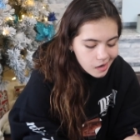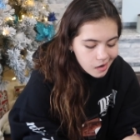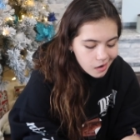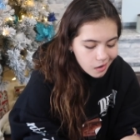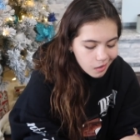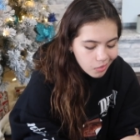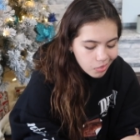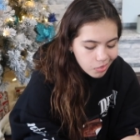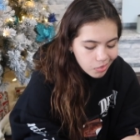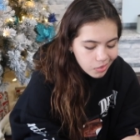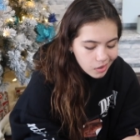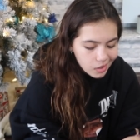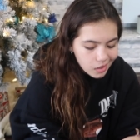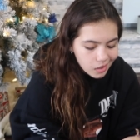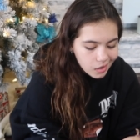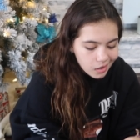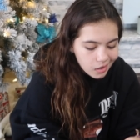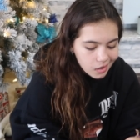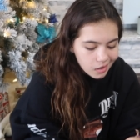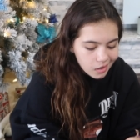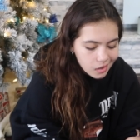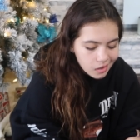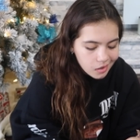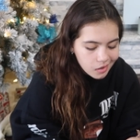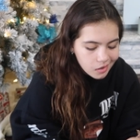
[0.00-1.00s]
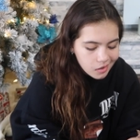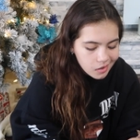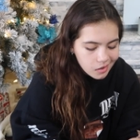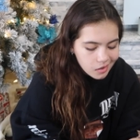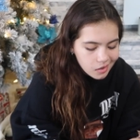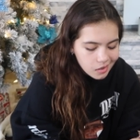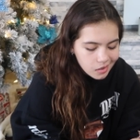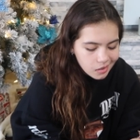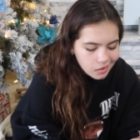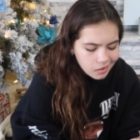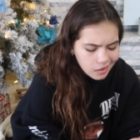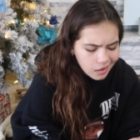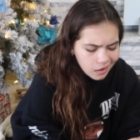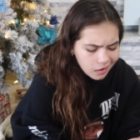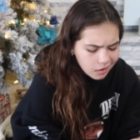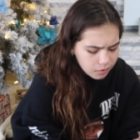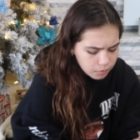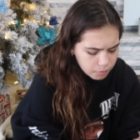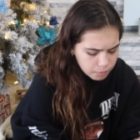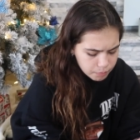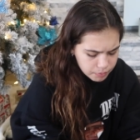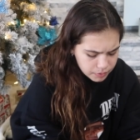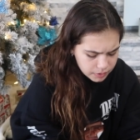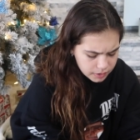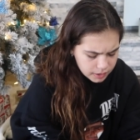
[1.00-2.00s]
office? Nothing. Yeah,
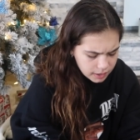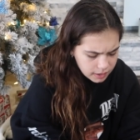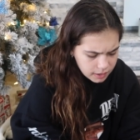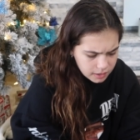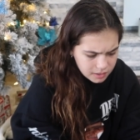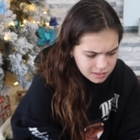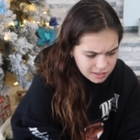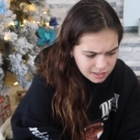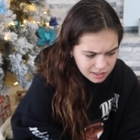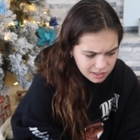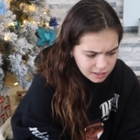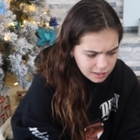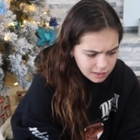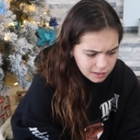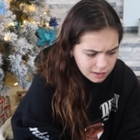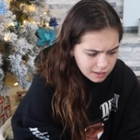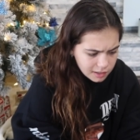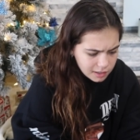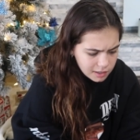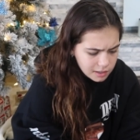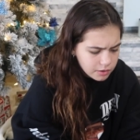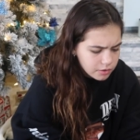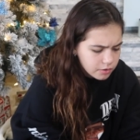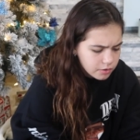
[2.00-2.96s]
but they didn't say anything